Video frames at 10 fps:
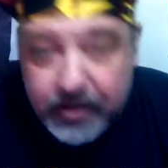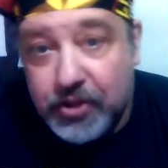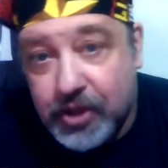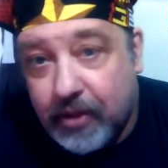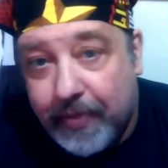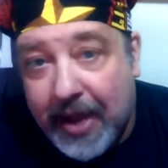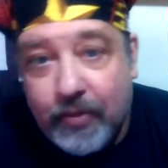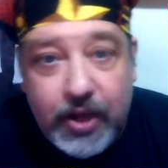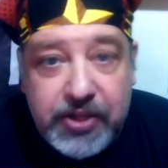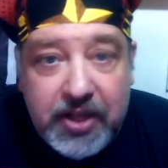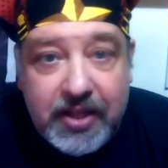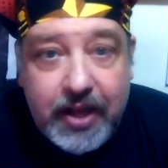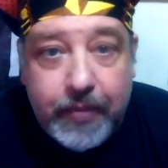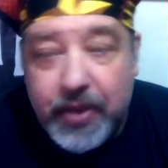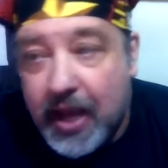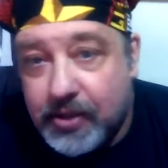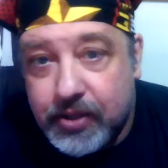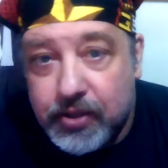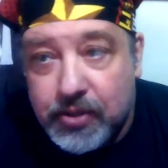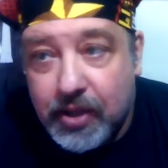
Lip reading: Then there's other bad ways you get typecast,